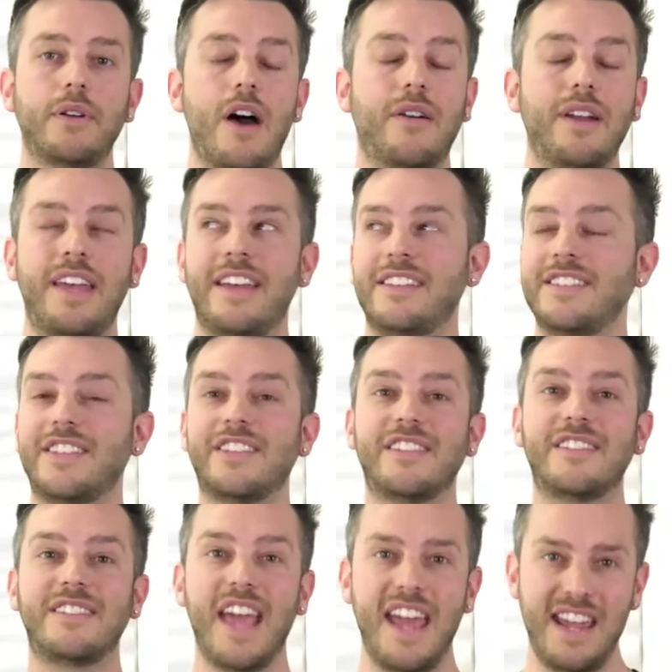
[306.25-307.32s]
out
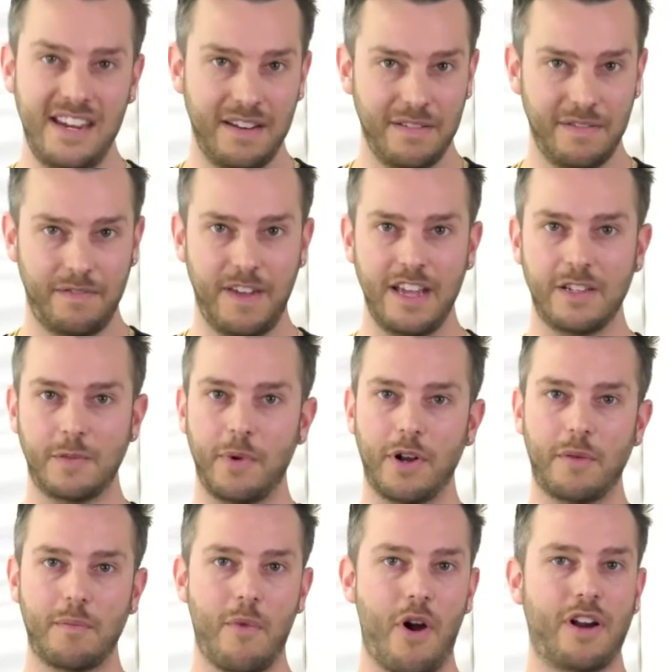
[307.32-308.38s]
insane
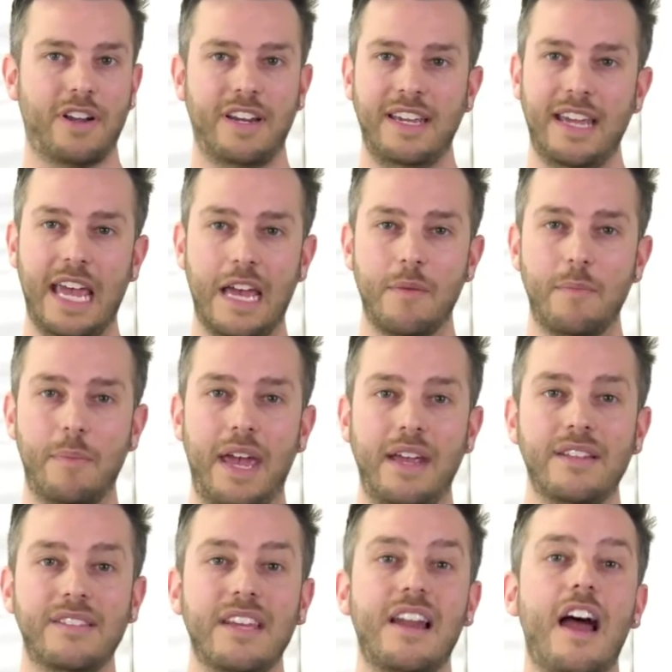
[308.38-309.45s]
Facebook marketing campaigns,